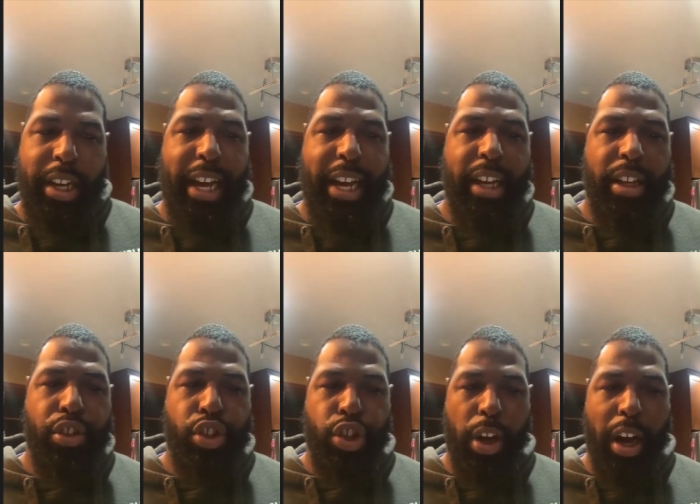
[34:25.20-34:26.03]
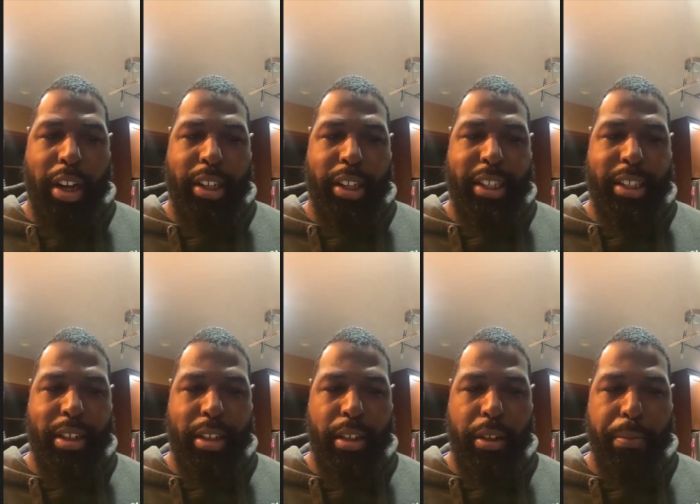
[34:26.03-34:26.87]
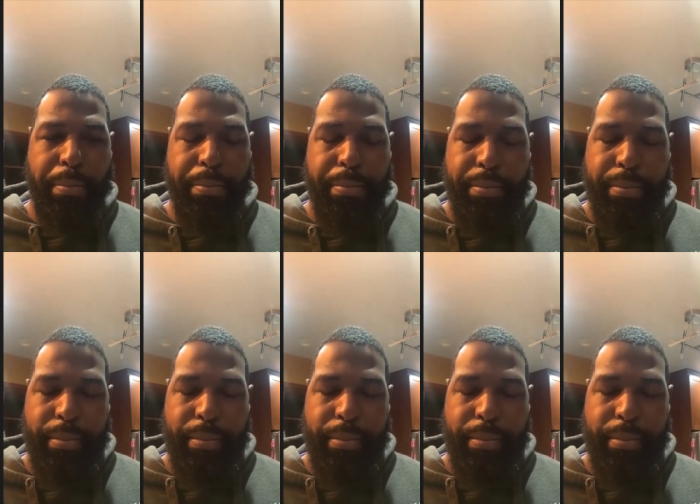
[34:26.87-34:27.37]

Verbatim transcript: it had a chocolate um,